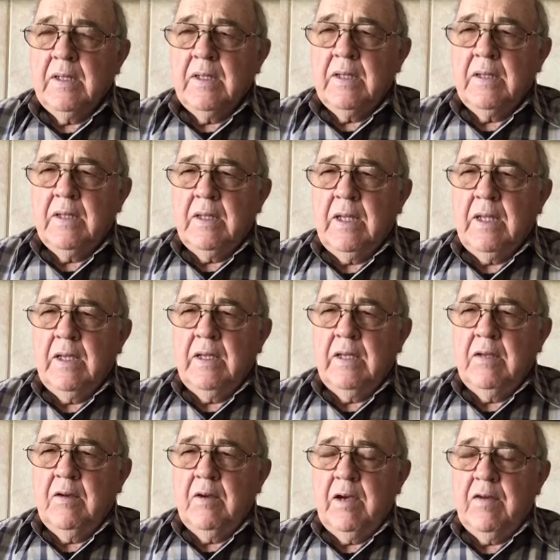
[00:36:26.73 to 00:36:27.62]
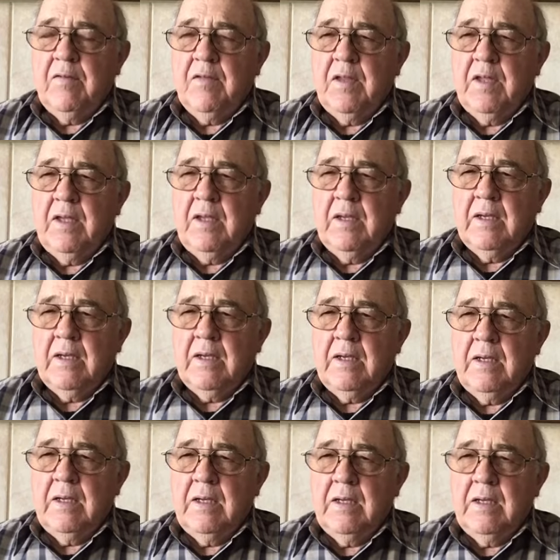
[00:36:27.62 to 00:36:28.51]
you have the
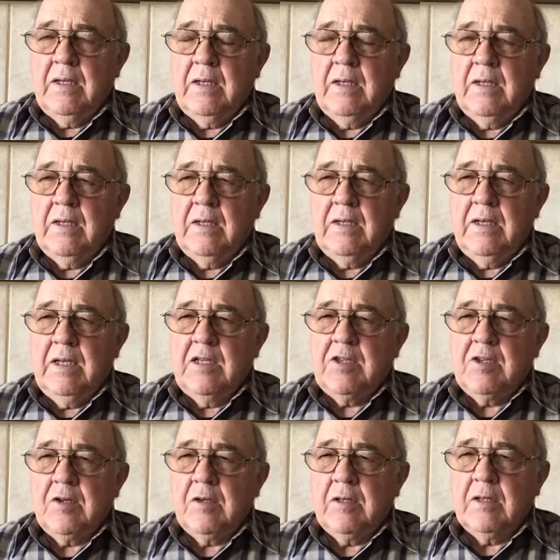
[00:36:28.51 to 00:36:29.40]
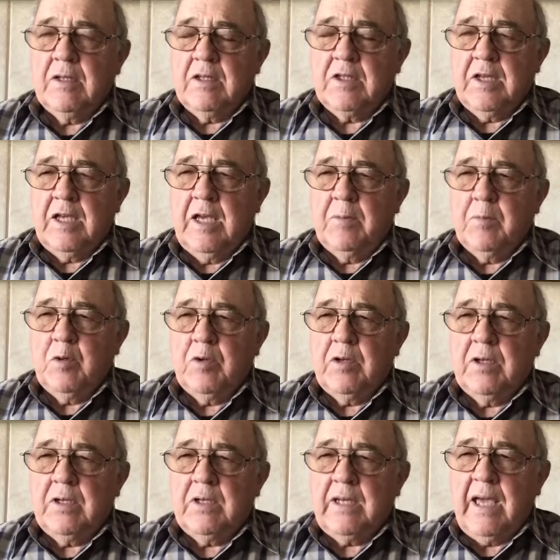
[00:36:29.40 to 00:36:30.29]
digital exam or
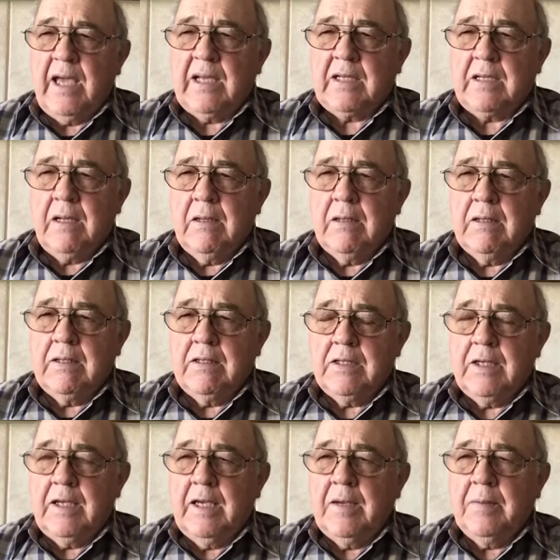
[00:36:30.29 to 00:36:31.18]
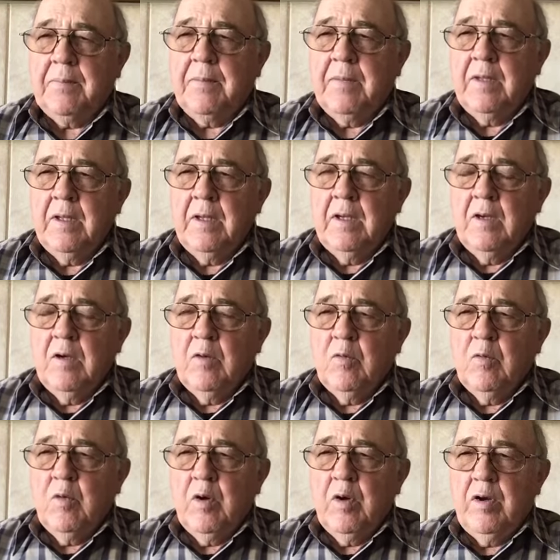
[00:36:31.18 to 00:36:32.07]
the tactile exam,
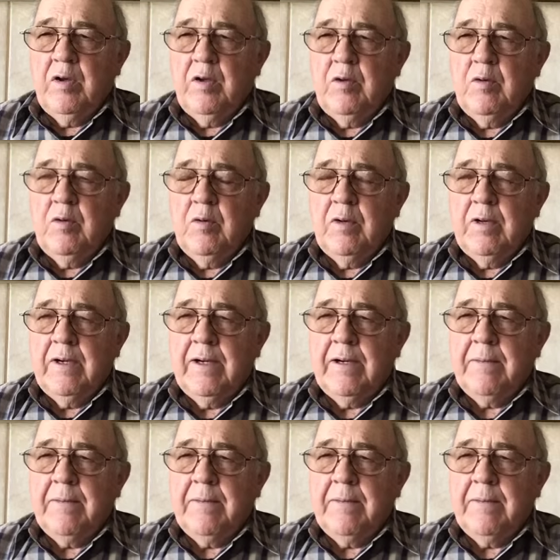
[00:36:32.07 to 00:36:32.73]
where you